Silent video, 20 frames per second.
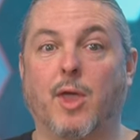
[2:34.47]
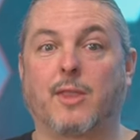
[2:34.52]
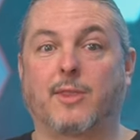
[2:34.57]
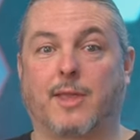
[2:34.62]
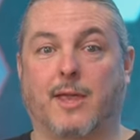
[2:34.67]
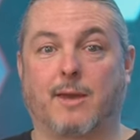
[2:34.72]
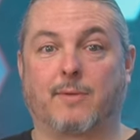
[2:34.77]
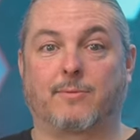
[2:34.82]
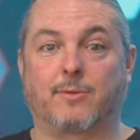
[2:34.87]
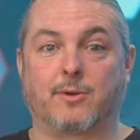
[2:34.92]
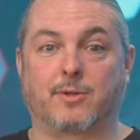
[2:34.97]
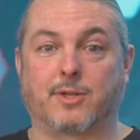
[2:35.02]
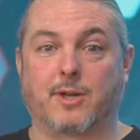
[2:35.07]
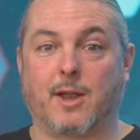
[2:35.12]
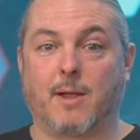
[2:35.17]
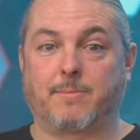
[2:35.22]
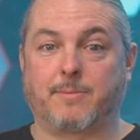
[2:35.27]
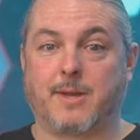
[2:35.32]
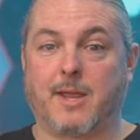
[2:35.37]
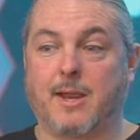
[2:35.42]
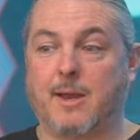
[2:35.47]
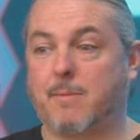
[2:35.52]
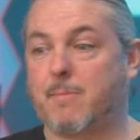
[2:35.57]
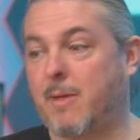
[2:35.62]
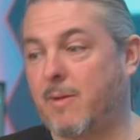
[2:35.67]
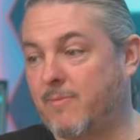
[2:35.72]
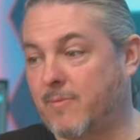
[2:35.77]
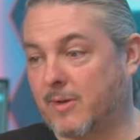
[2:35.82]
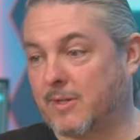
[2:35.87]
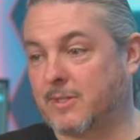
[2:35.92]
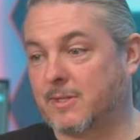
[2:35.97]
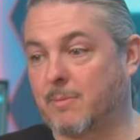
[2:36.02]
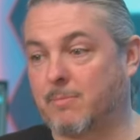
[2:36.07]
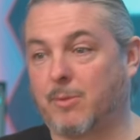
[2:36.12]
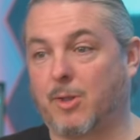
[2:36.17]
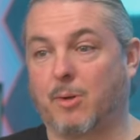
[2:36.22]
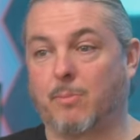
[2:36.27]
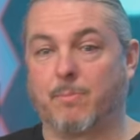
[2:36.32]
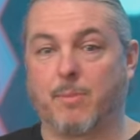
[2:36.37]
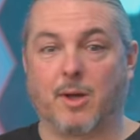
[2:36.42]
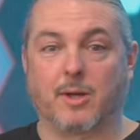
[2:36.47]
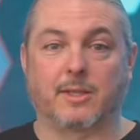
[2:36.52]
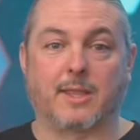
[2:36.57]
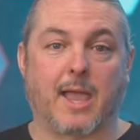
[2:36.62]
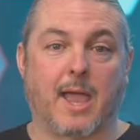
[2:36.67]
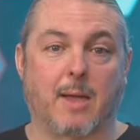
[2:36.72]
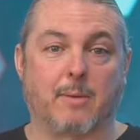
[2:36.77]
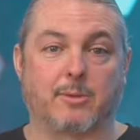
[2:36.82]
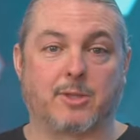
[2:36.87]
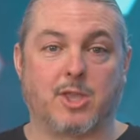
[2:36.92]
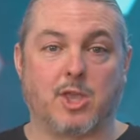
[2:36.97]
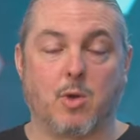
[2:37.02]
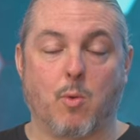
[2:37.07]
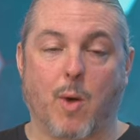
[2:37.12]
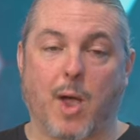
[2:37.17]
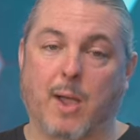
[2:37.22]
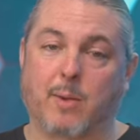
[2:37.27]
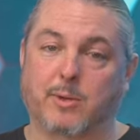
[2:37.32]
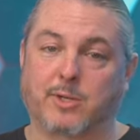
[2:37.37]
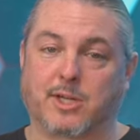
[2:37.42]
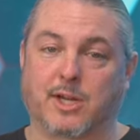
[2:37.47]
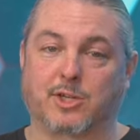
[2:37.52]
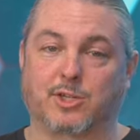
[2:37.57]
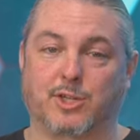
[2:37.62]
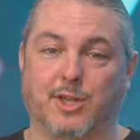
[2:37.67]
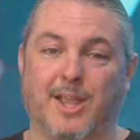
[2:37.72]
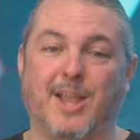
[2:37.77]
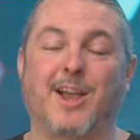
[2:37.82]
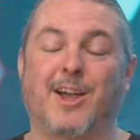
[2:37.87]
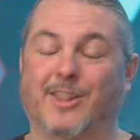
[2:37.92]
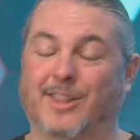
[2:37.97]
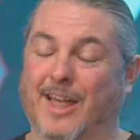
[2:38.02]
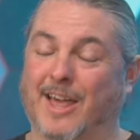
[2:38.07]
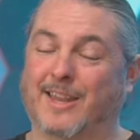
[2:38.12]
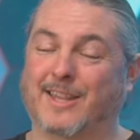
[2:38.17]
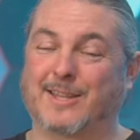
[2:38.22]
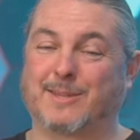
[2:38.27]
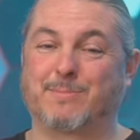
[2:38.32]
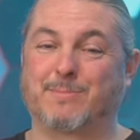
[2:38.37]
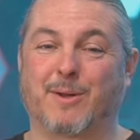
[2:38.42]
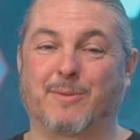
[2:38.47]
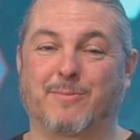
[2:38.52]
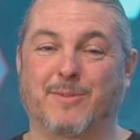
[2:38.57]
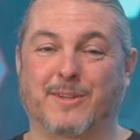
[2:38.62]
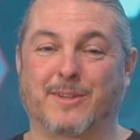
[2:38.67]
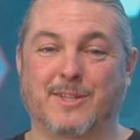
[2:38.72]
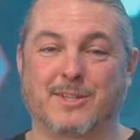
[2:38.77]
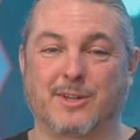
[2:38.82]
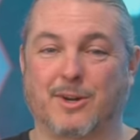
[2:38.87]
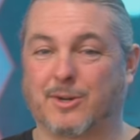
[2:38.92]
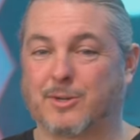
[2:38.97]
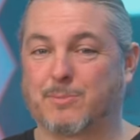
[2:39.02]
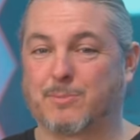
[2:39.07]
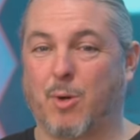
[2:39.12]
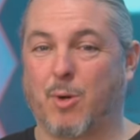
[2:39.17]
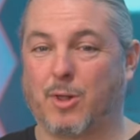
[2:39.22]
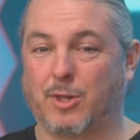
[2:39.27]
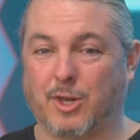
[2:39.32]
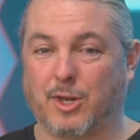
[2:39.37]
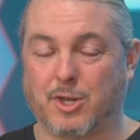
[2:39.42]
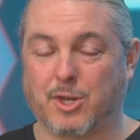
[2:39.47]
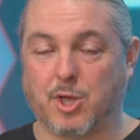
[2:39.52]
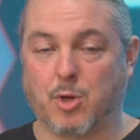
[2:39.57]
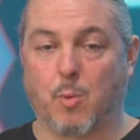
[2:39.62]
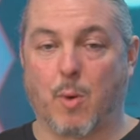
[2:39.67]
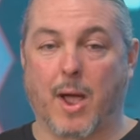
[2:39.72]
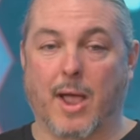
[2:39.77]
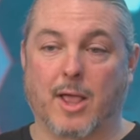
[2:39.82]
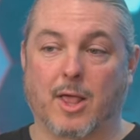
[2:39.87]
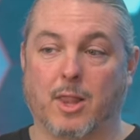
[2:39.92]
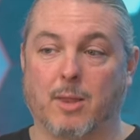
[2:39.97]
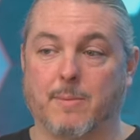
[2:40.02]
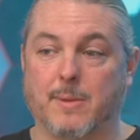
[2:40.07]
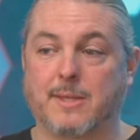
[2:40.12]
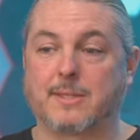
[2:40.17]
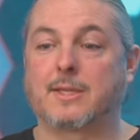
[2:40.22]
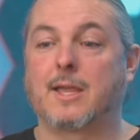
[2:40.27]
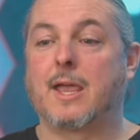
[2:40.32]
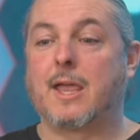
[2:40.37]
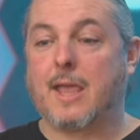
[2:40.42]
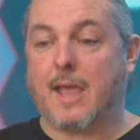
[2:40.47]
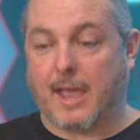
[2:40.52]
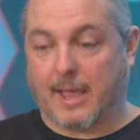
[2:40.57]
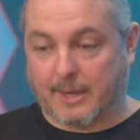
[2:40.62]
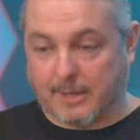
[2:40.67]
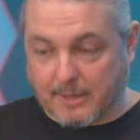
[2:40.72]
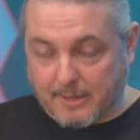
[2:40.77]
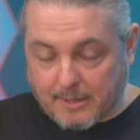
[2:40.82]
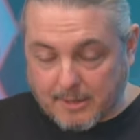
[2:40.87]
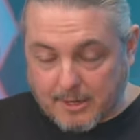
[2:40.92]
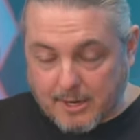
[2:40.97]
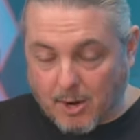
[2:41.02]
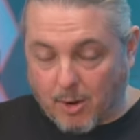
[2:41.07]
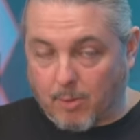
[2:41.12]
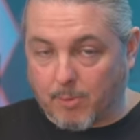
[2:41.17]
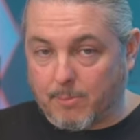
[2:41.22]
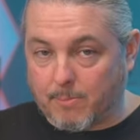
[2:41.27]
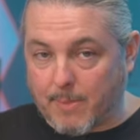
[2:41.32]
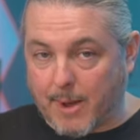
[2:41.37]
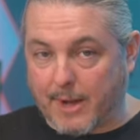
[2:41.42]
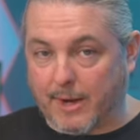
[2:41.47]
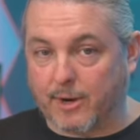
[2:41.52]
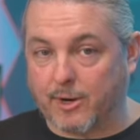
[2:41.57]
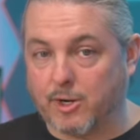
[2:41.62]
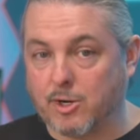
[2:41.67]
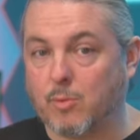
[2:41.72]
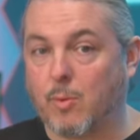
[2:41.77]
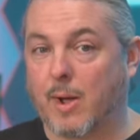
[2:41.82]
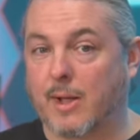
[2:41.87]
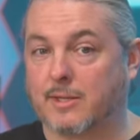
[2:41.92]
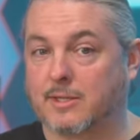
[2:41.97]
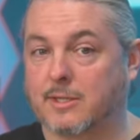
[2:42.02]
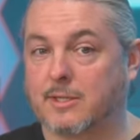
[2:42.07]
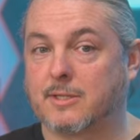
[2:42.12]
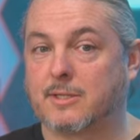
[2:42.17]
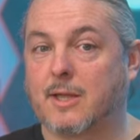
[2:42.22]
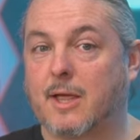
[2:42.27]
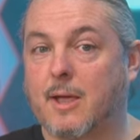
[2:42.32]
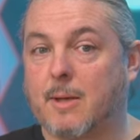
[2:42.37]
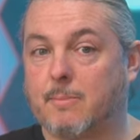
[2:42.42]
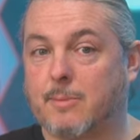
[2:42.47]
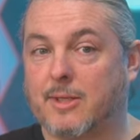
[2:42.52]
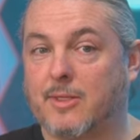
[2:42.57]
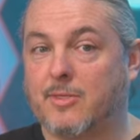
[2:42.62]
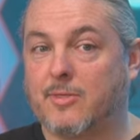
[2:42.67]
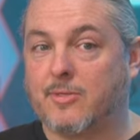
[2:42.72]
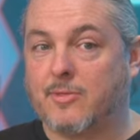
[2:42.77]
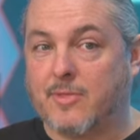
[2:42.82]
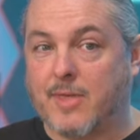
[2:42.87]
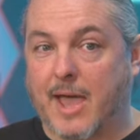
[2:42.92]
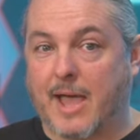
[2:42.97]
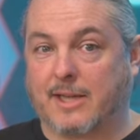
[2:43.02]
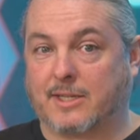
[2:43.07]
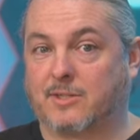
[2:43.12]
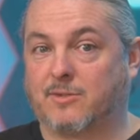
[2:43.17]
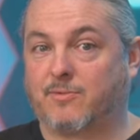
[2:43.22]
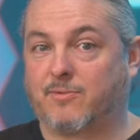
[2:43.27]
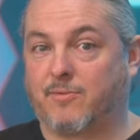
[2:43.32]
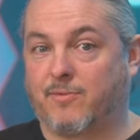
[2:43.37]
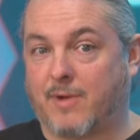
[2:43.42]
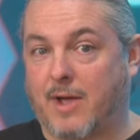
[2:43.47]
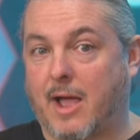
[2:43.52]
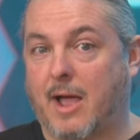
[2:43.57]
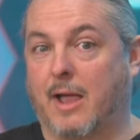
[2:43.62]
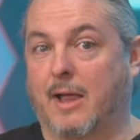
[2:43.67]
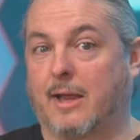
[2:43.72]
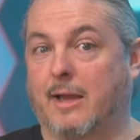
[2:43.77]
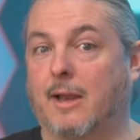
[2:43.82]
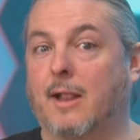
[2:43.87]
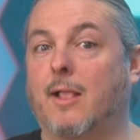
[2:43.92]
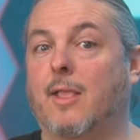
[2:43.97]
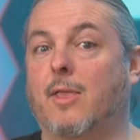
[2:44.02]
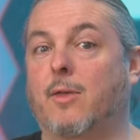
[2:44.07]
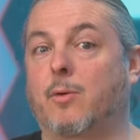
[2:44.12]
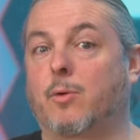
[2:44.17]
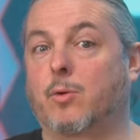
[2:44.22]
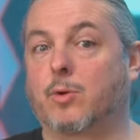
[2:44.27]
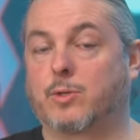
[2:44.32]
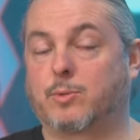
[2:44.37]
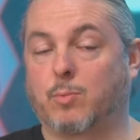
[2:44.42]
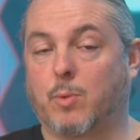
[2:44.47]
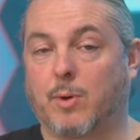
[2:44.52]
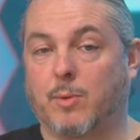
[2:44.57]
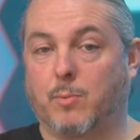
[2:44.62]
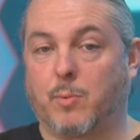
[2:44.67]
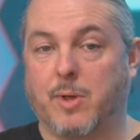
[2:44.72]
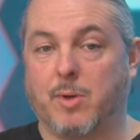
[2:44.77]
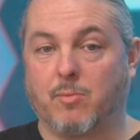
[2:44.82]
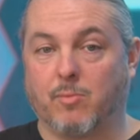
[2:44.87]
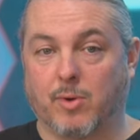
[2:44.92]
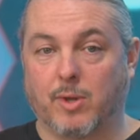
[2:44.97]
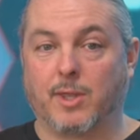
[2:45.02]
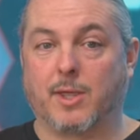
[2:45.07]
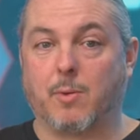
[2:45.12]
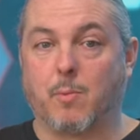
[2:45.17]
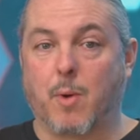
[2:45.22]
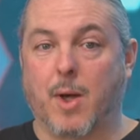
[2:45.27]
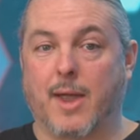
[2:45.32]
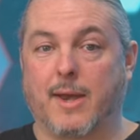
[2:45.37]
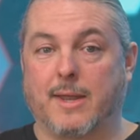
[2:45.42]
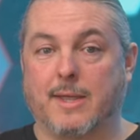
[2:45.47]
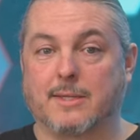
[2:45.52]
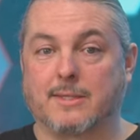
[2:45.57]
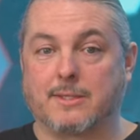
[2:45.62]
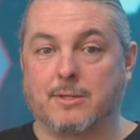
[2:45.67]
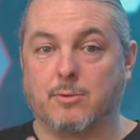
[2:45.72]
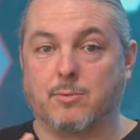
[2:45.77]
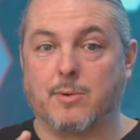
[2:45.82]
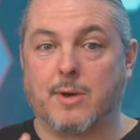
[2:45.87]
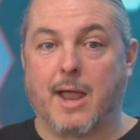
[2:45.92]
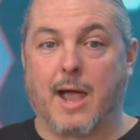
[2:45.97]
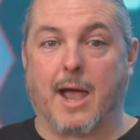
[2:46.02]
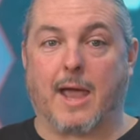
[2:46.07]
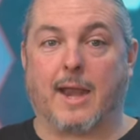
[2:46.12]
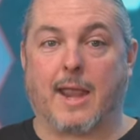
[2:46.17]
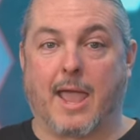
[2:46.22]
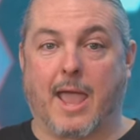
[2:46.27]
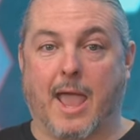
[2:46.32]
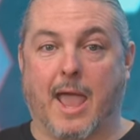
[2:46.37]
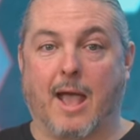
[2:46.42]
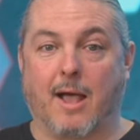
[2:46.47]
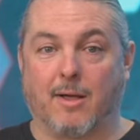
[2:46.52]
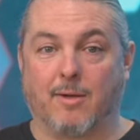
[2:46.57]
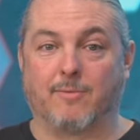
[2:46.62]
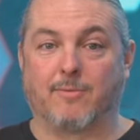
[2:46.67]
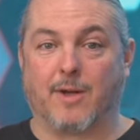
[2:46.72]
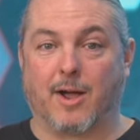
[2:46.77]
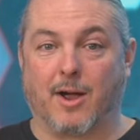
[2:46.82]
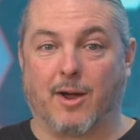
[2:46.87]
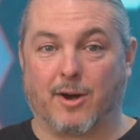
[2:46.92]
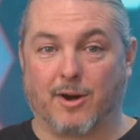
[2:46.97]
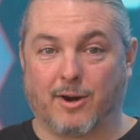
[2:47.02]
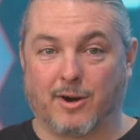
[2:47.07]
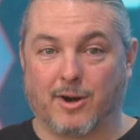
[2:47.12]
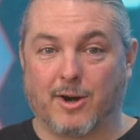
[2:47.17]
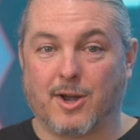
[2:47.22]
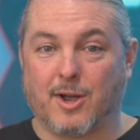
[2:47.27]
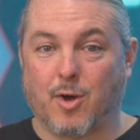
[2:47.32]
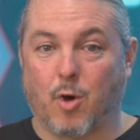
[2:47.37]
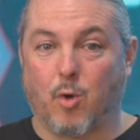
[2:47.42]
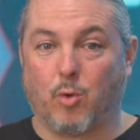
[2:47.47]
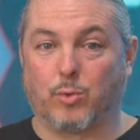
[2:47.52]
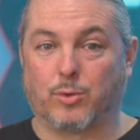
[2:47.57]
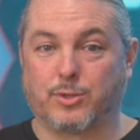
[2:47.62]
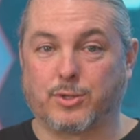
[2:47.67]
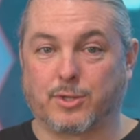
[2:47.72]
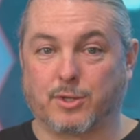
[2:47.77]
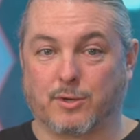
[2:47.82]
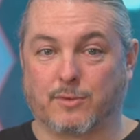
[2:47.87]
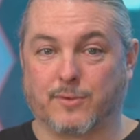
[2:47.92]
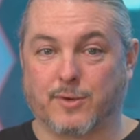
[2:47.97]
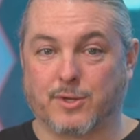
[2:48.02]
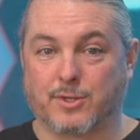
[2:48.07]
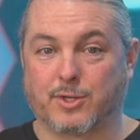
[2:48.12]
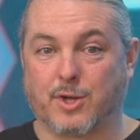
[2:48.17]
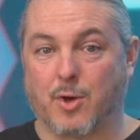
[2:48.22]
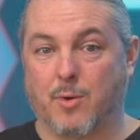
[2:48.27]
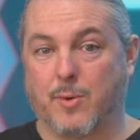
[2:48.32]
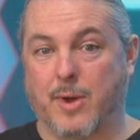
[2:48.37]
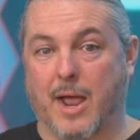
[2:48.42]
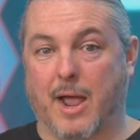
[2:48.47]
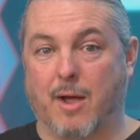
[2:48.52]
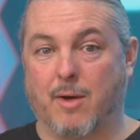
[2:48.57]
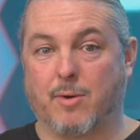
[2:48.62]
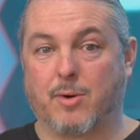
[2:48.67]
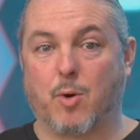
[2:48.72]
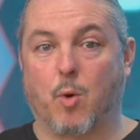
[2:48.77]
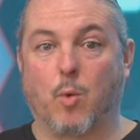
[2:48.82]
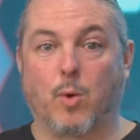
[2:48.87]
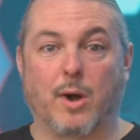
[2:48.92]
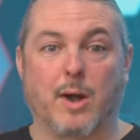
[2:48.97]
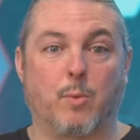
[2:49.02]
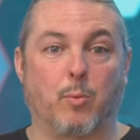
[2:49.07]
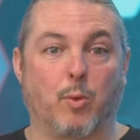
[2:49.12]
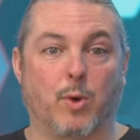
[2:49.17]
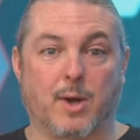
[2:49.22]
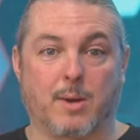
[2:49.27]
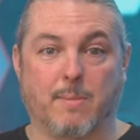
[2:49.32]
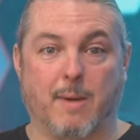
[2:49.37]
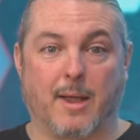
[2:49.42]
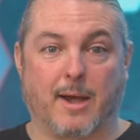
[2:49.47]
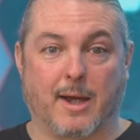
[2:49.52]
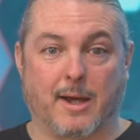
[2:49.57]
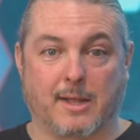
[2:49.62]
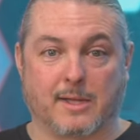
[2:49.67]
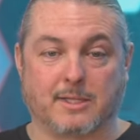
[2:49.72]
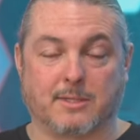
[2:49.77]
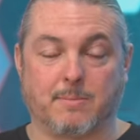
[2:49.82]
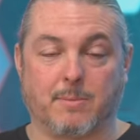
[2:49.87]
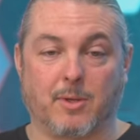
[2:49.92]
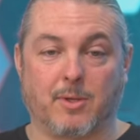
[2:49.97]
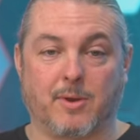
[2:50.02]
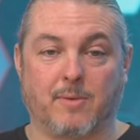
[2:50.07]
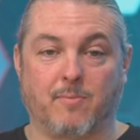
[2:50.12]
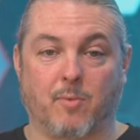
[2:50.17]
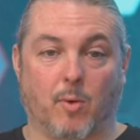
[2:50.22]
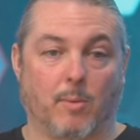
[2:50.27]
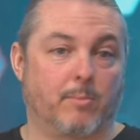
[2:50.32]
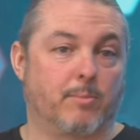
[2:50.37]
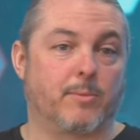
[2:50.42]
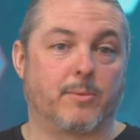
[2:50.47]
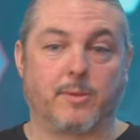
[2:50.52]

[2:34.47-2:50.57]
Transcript: That if there's an update, it may fix some little bug they have with the UI, which actually a lot of these bug fixes are small little UI elements and, you know, minor nuances, but that's fine because what we really want is to not have our whole servers go down or worry about any stability problem.